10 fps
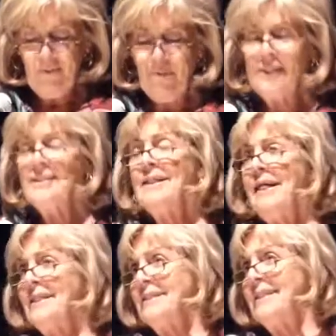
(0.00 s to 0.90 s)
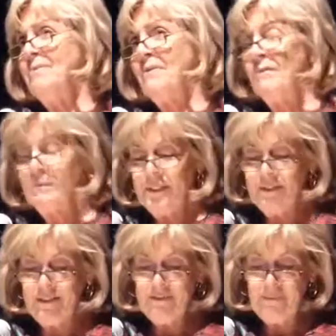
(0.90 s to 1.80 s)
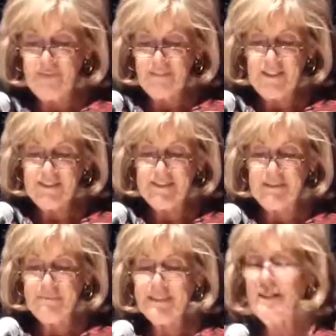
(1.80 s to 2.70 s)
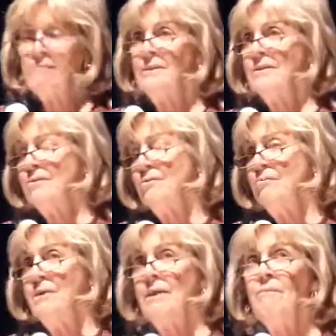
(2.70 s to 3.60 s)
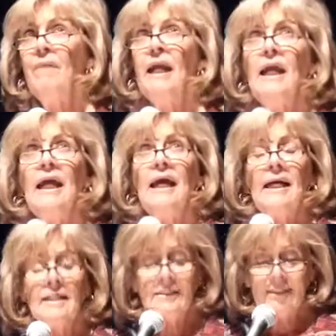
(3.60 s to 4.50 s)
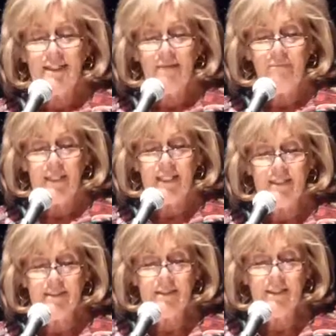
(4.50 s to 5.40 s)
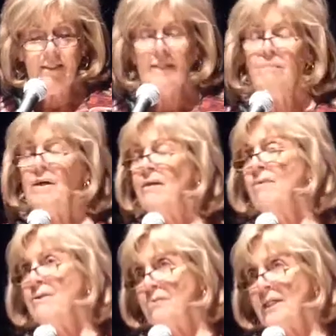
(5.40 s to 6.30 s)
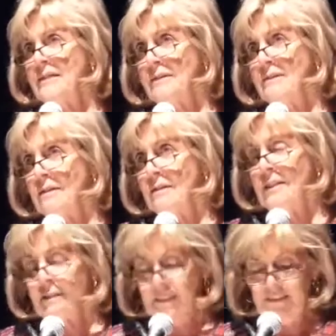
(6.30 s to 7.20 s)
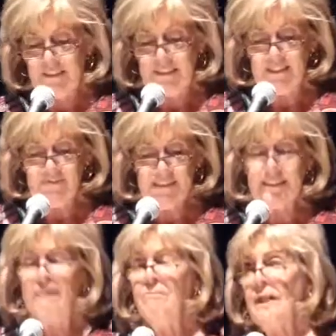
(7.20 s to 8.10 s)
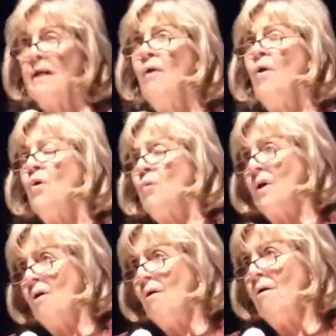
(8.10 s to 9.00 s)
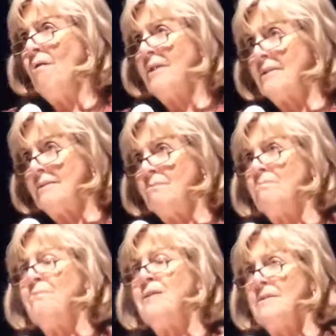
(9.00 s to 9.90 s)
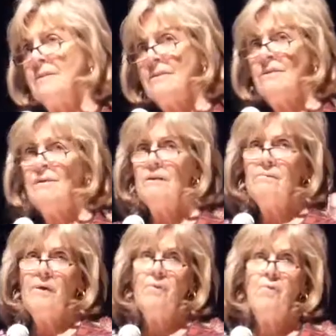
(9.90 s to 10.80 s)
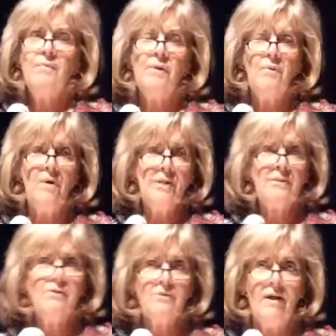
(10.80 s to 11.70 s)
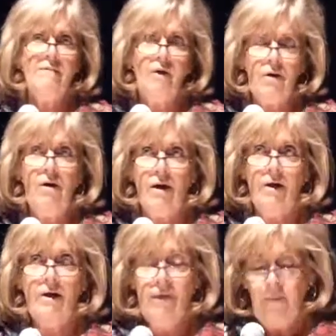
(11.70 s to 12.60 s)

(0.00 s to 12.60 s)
One is an academic from Saudi Arabia. His name is Kamil Suki. And he decided he better address the Saudi Legislative Assembly when all this business started about women wanting to drive a car.